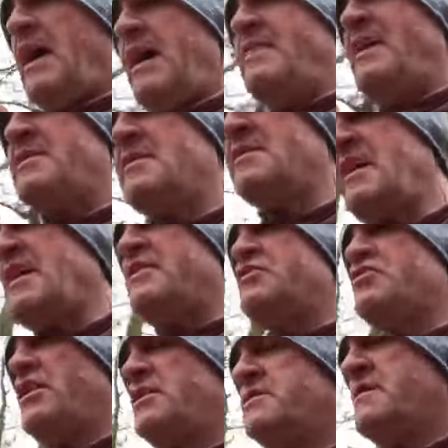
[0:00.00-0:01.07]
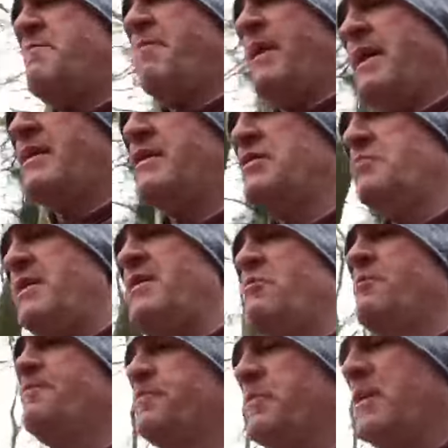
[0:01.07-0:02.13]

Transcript: and this is an interesting part as well,